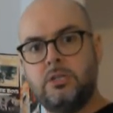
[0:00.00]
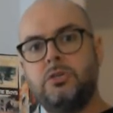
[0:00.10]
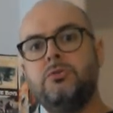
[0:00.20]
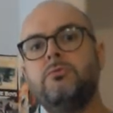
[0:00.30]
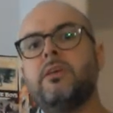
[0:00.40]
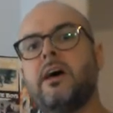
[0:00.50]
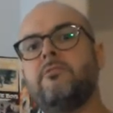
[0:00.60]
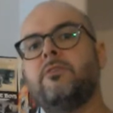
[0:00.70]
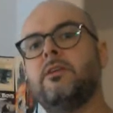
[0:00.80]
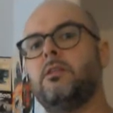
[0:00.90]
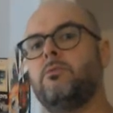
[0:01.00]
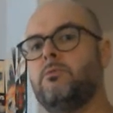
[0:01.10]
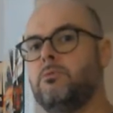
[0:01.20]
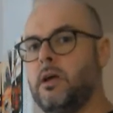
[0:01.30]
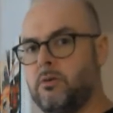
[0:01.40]
to that event
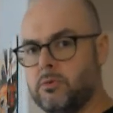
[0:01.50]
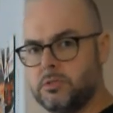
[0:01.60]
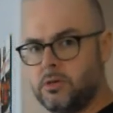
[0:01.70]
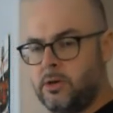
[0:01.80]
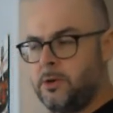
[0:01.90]
through language.